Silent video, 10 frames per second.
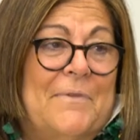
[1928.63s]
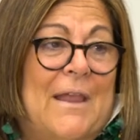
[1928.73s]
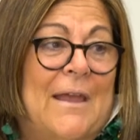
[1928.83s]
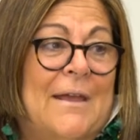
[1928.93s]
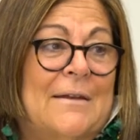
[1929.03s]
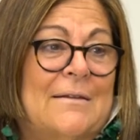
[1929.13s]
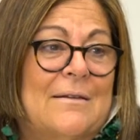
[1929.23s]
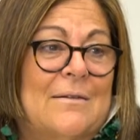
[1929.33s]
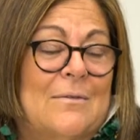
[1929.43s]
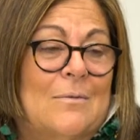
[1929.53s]
And
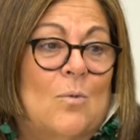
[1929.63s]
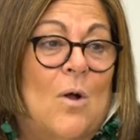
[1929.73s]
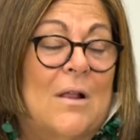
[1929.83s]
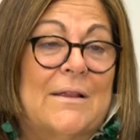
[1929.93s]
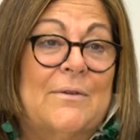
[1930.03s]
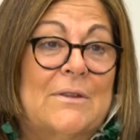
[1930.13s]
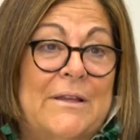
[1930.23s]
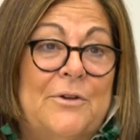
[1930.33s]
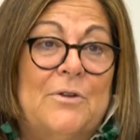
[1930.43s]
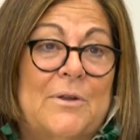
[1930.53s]
while it
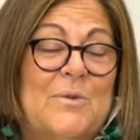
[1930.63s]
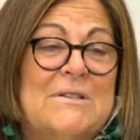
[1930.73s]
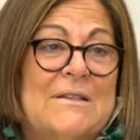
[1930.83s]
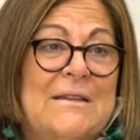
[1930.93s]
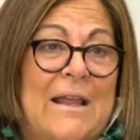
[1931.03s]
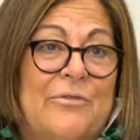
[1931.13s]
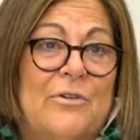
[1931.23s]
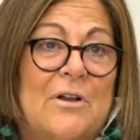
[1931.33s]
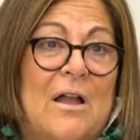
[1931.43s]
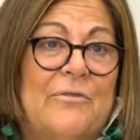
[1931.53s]
literally was
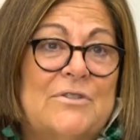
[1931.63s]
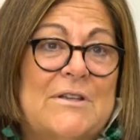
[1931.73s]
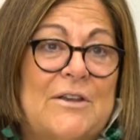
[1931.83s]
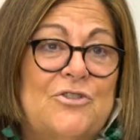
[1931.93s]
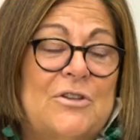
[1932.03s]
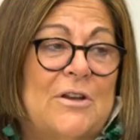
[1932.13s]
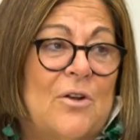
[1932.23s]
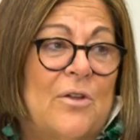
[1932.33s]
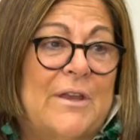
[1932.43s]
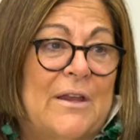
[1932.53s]
never a conversation in
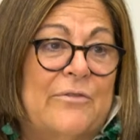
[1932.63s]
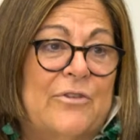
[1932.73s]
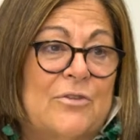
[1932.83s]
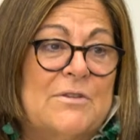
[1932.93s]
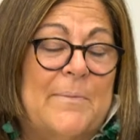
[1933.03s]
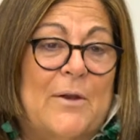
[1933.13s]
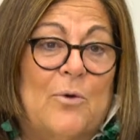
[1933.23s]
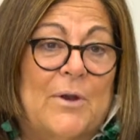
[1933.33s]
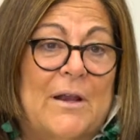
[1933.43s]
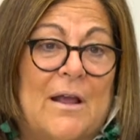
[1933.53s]
all the interviews about
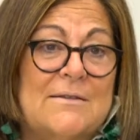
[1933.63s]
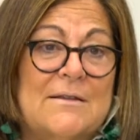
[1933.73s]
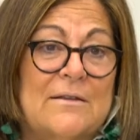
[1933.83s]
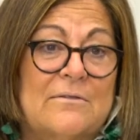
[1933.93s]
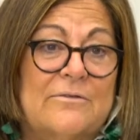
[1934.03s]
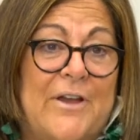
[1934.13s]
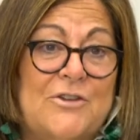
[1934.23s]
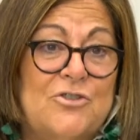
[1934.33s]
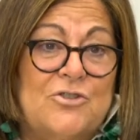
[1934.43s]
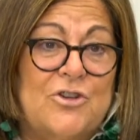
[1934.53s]
organizing
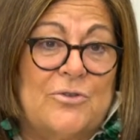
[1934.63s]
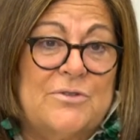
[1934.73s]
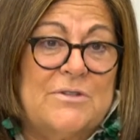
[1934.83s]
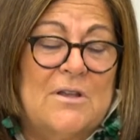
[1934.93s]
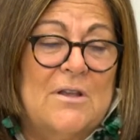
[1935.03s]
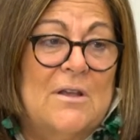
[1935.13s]
fashion shows,